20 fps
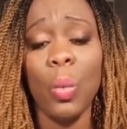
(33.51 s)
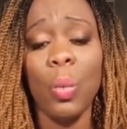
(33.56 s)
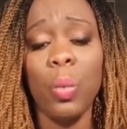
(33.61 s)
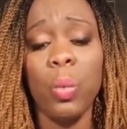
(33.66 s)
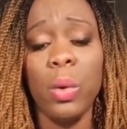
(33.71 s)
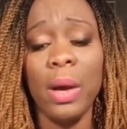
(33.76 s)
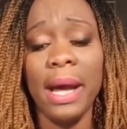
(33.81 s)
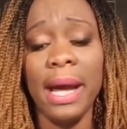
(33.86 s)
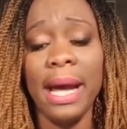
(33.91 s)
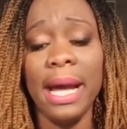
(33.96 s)

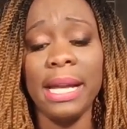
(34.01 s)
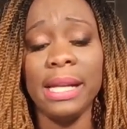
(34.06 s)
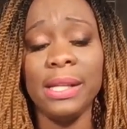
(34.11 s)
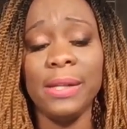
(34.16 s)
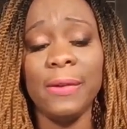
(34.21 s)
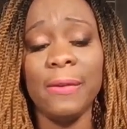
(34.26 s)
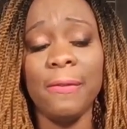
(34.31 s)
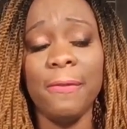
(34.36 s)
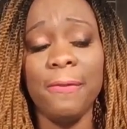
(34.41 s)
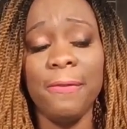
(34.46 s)
when
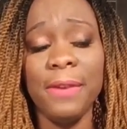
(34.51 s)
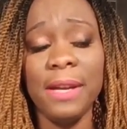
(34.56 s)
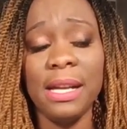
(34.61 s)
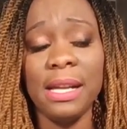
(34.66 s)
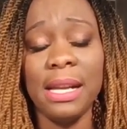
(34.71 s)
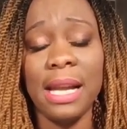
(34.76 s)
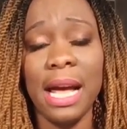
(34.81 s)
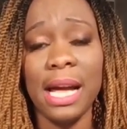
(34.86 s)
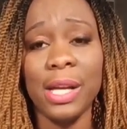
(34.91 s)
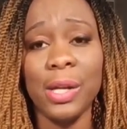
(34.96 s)
you
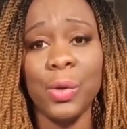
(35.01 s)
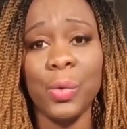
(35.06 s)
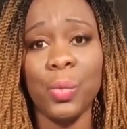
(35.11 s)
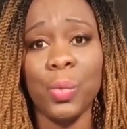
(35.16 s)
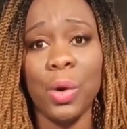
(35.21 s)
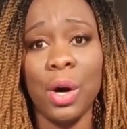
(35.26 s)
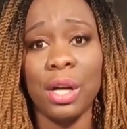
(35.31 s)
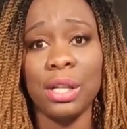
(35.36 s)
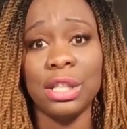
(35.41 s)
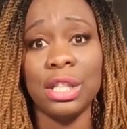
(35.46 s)
feel like you
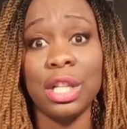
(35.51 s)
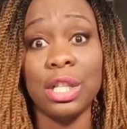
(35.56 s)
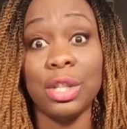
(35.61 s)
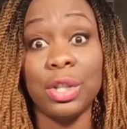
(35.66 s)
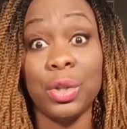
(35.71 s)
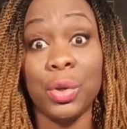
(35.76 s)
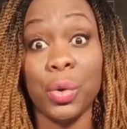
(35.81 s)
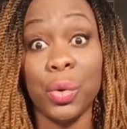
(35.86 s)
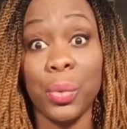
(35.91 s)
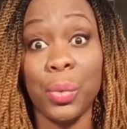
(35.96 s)
want
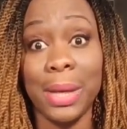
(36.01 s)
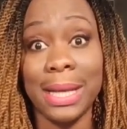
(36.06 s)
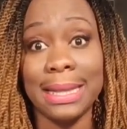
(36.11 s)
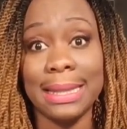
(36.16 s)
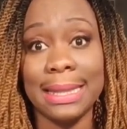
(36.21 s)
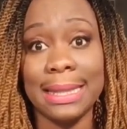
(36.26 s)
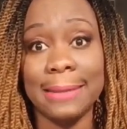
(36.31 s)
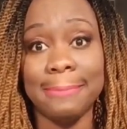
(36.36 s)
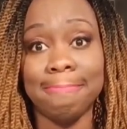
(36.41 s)
to quit.